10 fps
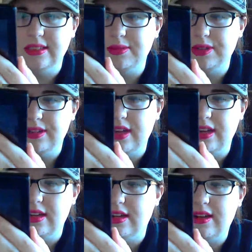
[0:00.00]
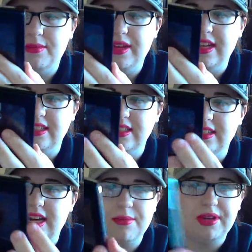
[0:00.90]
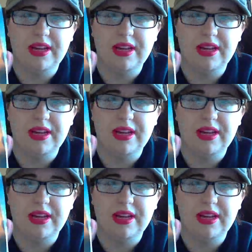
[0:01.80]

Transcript: but okay. And it did not pick